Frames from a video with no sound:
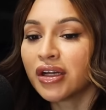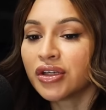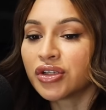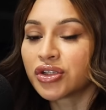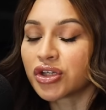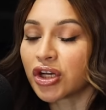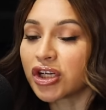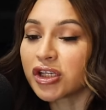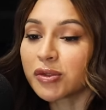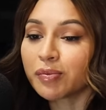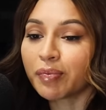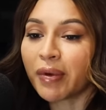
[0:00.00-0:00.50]

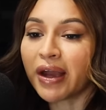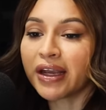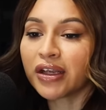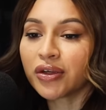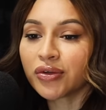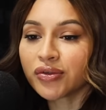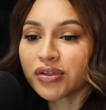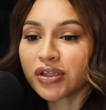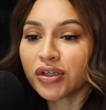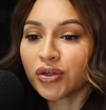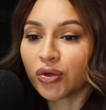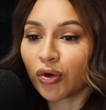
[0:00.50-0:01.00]
just by
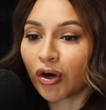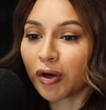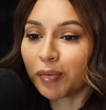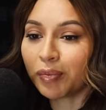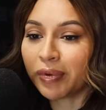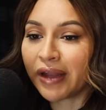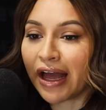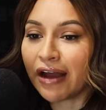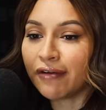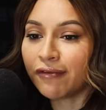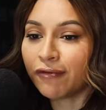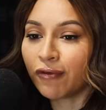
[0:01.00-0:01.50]
using your
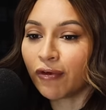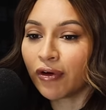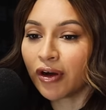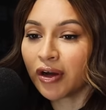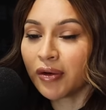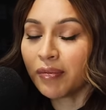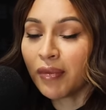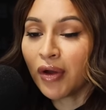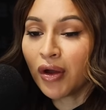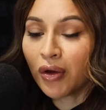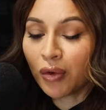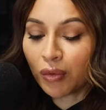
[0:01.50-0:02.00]

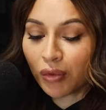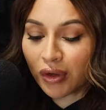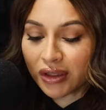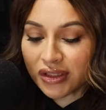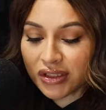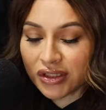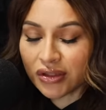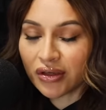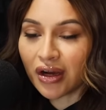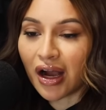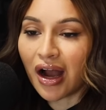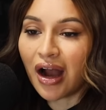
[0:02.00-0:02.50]
platform.
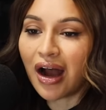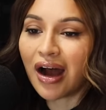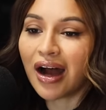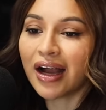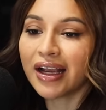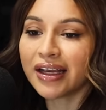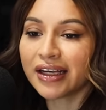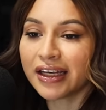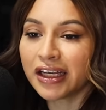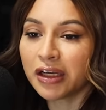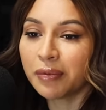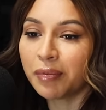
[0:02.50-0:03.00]
Once you got
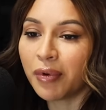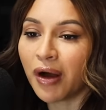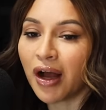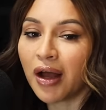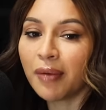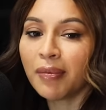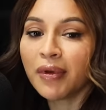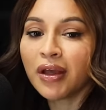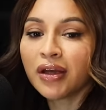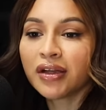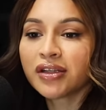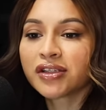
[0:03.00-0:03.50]
hot in hip
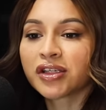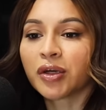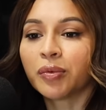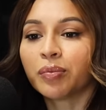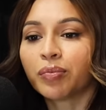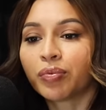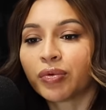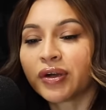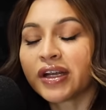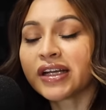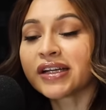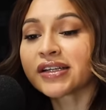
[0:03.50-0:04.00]
hop, to
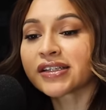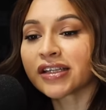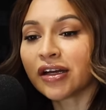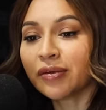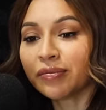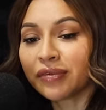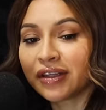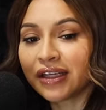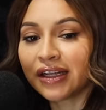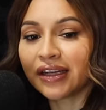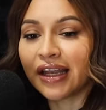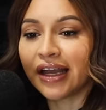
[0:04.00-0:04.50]
bring
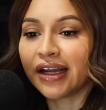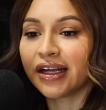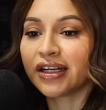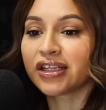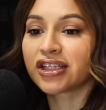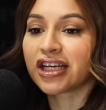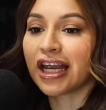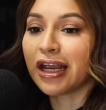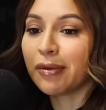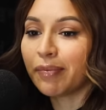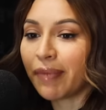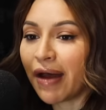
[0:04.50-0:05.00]
something like a
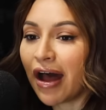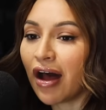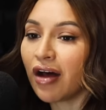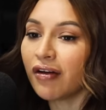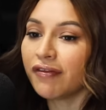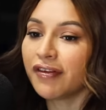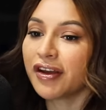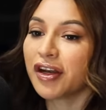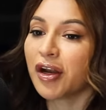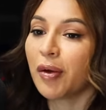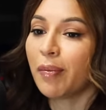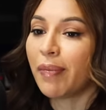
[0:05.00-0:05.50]
J
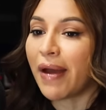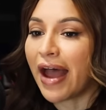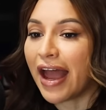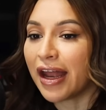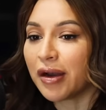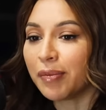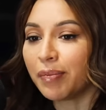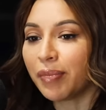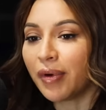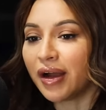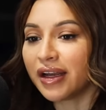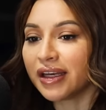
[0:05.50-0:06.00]
Balvin, a
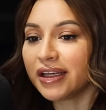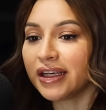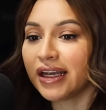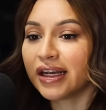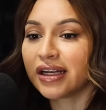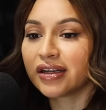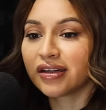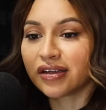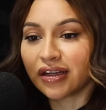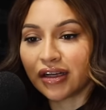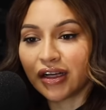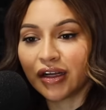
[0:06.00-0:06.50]
Bad Bunny,
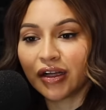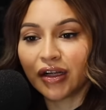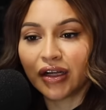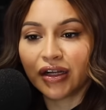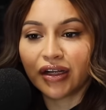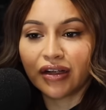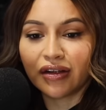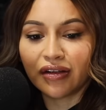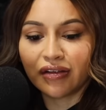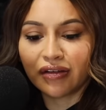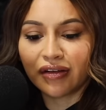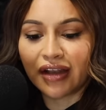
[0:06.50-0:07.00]
and yeah. Uh,
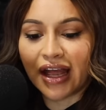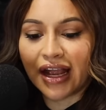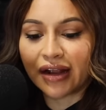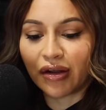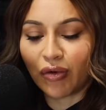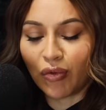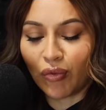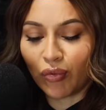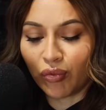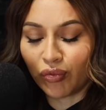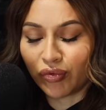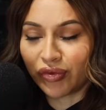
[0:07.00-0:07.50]
like
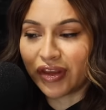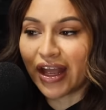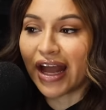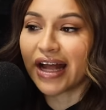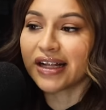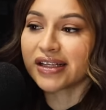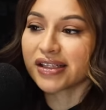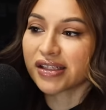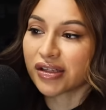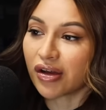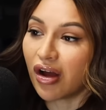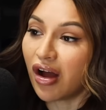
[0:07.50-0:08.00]
Ozuna,
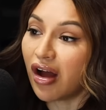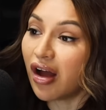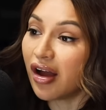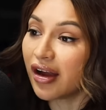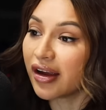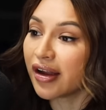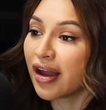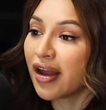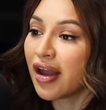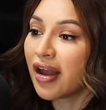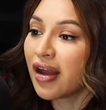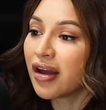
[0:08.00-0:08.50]
that
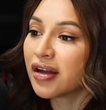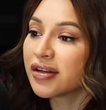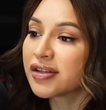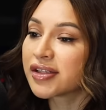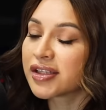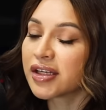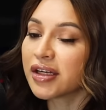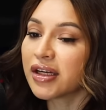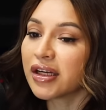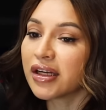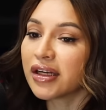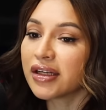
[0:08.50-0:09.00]
song that. Yeah.
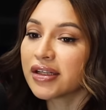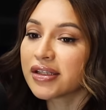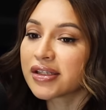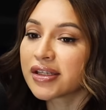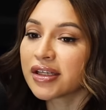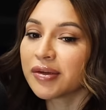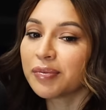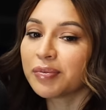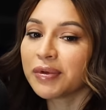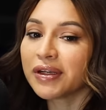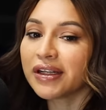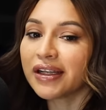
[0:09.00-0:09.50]
to yeah.
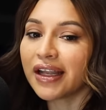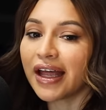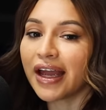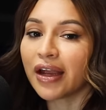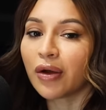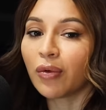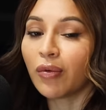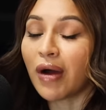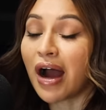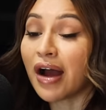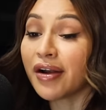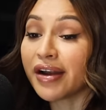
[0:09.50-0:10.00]
to be
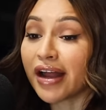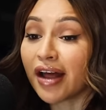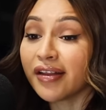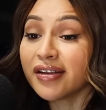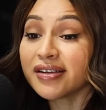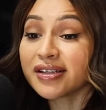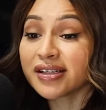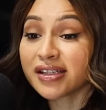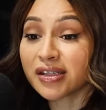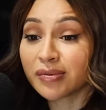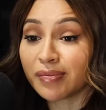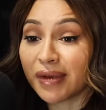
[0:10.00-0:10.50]
like, wow, now
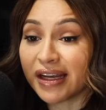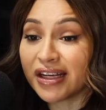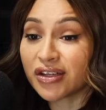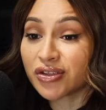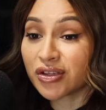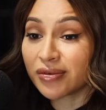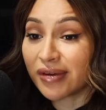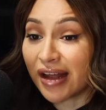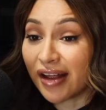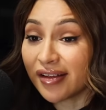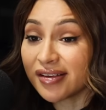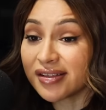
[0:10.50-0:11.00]
this is
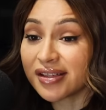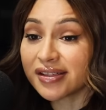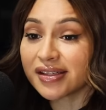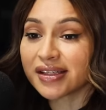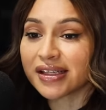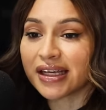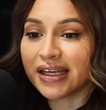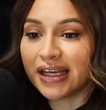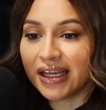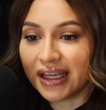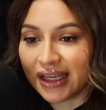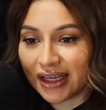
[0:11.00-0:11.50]
mainstream. Now this is
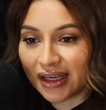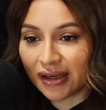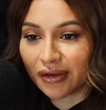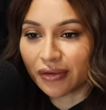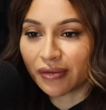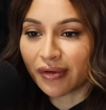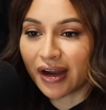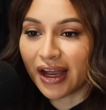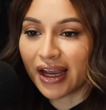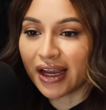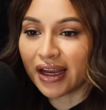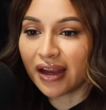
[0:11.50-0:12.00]
a hit,
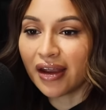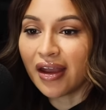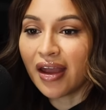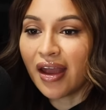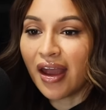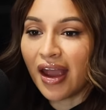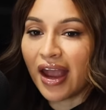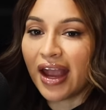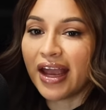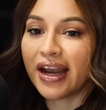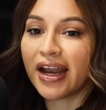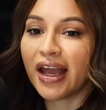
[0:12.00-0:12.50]
right?
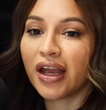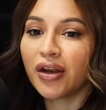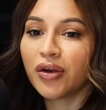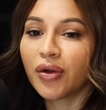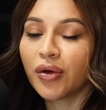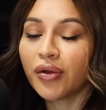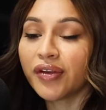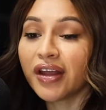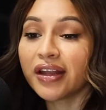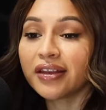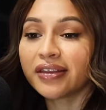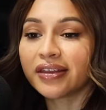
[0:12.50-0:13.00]
And I
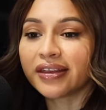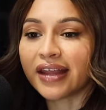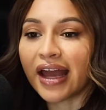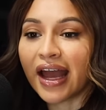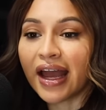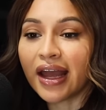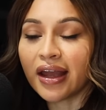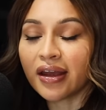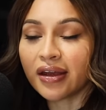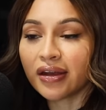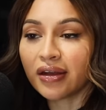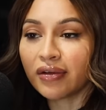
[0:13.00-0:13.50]
know that
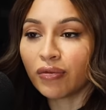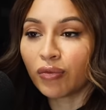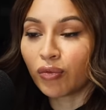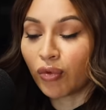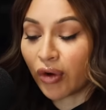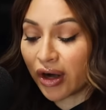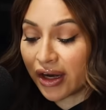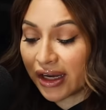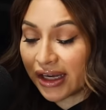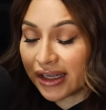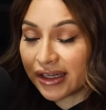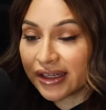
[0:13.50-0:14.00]
that
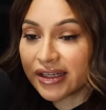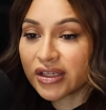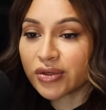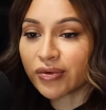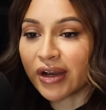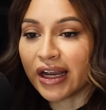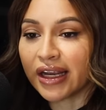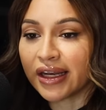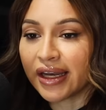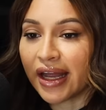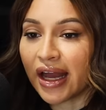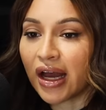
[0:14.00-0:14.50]
where it is
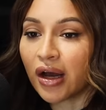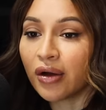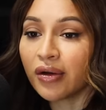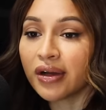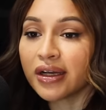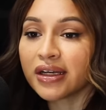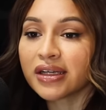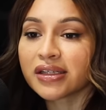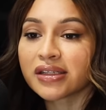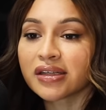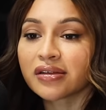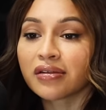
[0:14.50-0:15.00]
right now
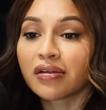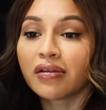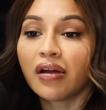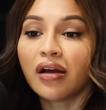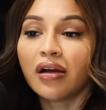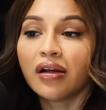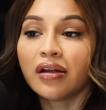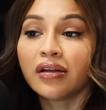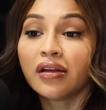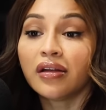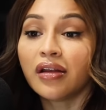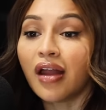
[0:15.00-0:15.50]
is
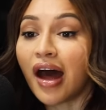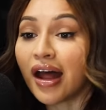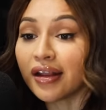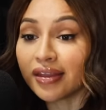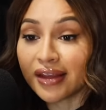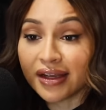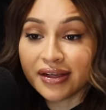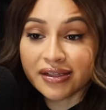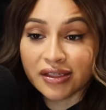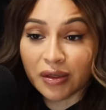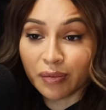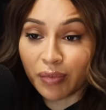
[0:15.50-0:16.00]
a lot
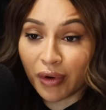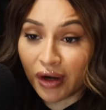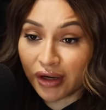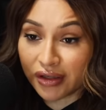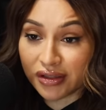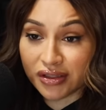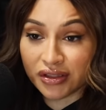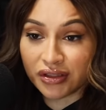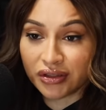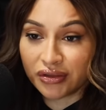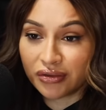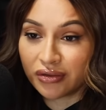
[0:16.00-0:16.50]
thanks in
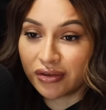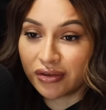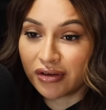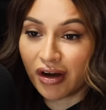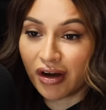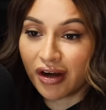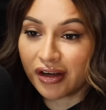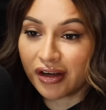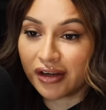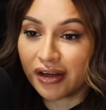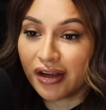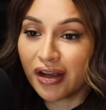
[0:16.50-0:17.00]
part to you,
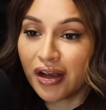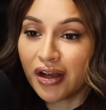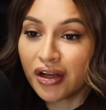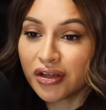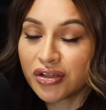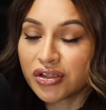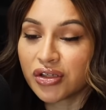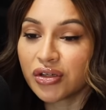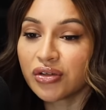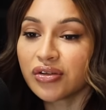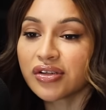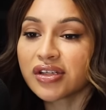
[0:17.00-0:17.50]
Cardi. Do
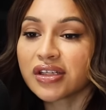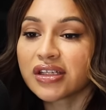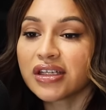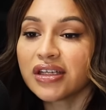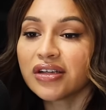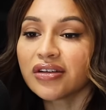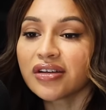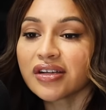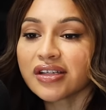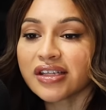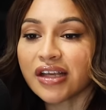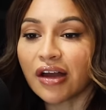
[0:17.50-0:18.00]
oh. you see
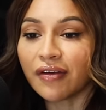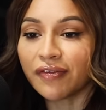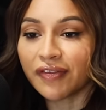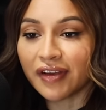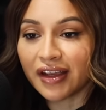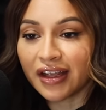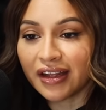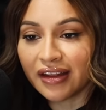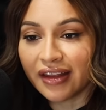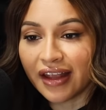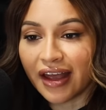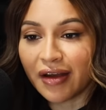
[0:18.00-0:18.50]
yourself
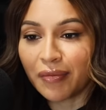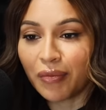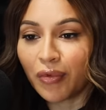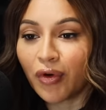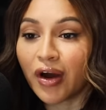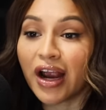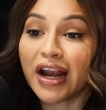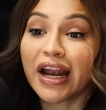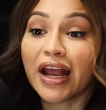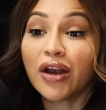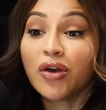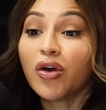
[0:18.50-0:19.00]
in that more?
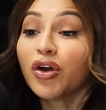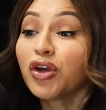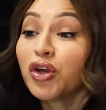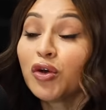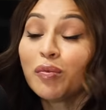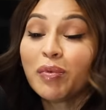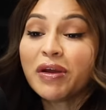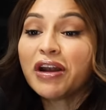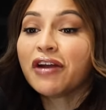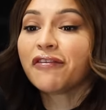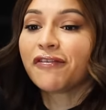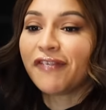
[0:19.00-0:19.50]
And I know you've
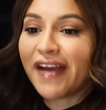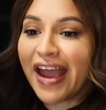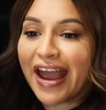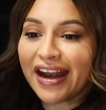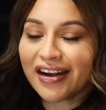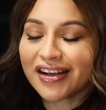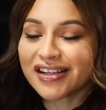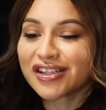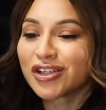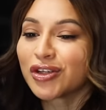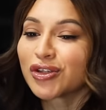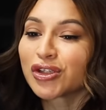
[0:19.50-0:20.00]
been a fan
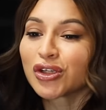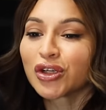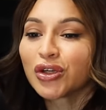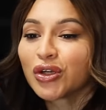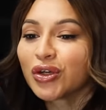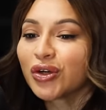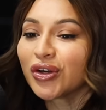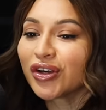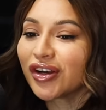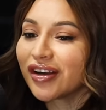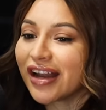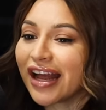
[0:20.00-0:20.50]
because you, to you,
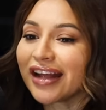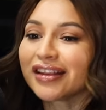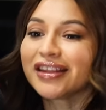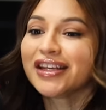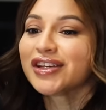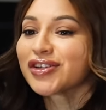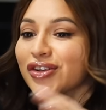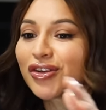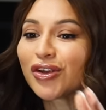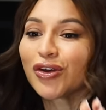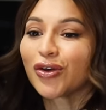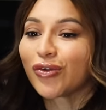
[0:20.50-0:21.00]
you're like,
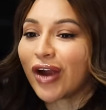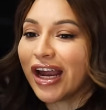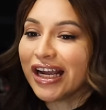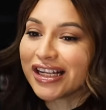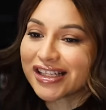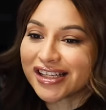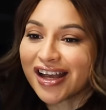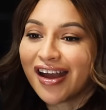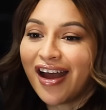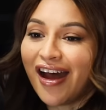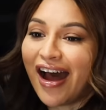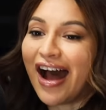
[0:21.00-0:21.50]
these are the
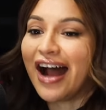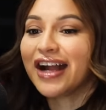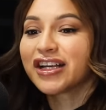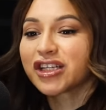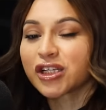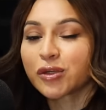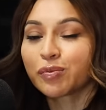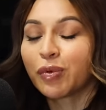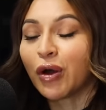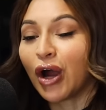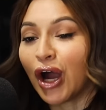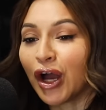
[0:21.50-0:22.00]
greats. Yeah, I just
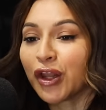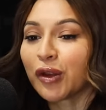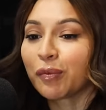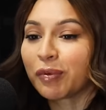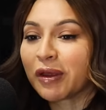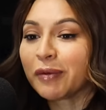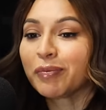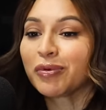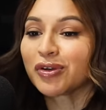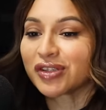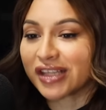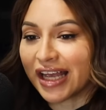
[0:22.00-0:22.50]
put yeah. other
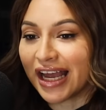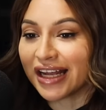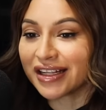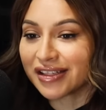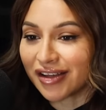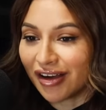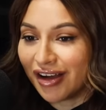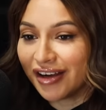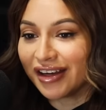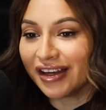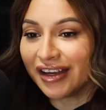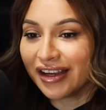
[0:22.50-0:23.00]
people's heads yeah.
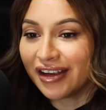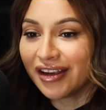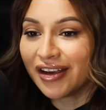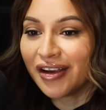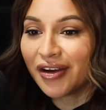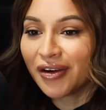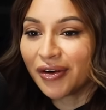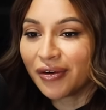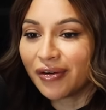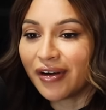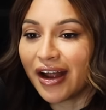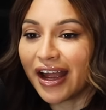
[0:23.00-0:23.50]
on it.
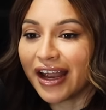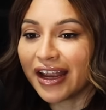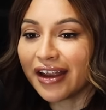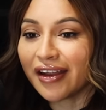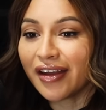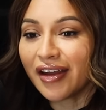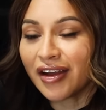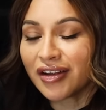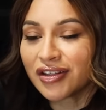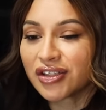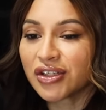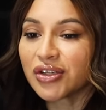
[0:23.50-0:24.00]
Yeah. Right?
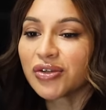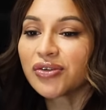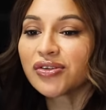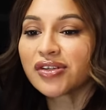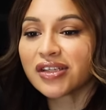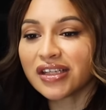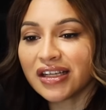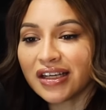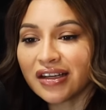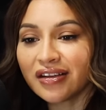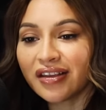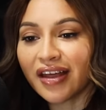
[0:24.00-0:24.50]
Do you
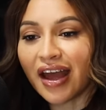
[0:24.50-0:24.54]
see